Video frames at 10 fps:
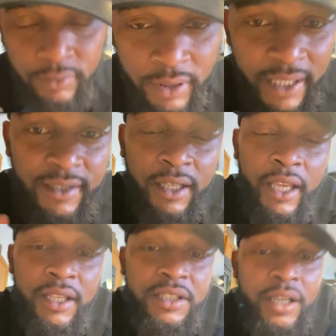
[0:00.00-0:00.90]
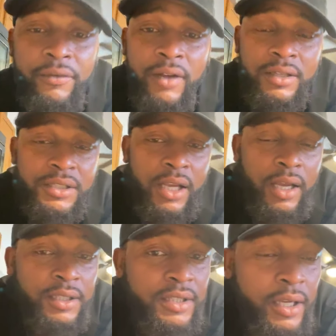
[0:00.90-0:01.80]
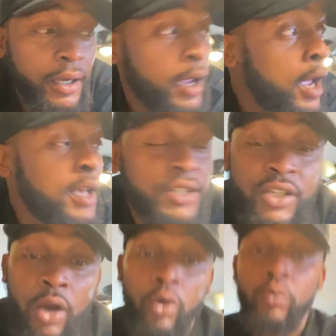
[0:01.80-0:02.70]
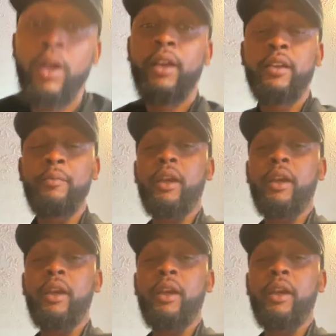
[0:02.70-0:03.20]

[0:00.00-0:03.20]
Yes, again, Chef VonSean is here. So, come here,